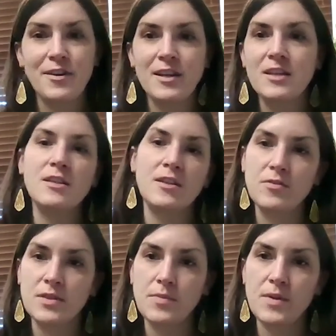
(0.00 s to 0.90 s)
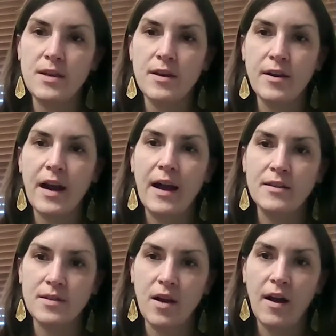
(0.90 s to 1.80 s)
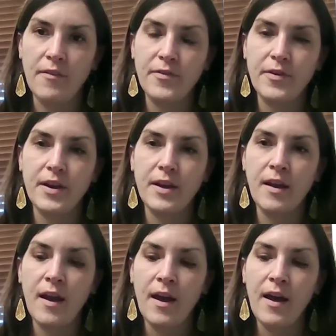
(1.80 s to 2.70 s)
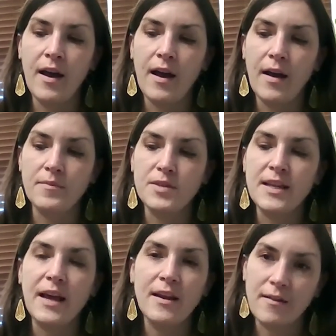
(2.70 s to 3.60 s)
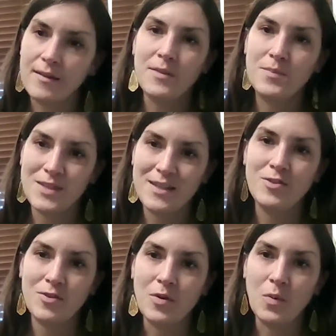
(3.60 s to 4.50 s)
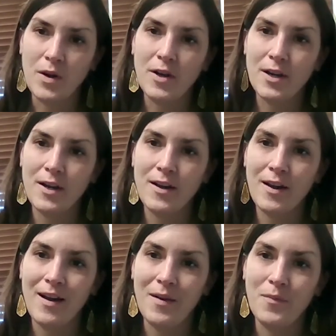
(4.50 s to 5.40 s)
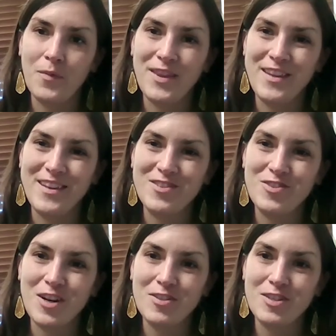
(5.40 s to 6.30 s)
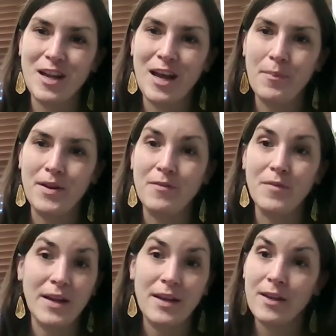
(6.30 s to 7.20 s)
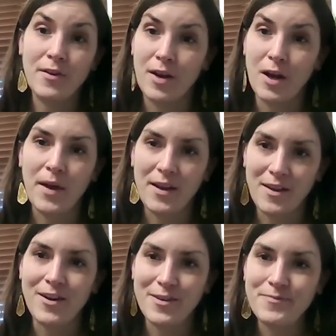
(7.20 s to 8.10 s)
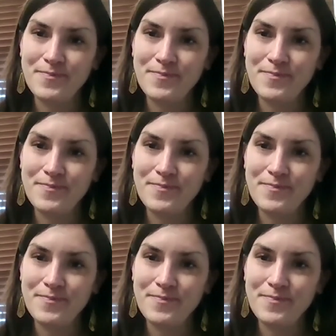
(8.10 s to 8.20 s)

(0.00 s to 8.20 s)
and continues to be here as an offering um, to get a glimpse into the work um, within construction happening right here in our backyard.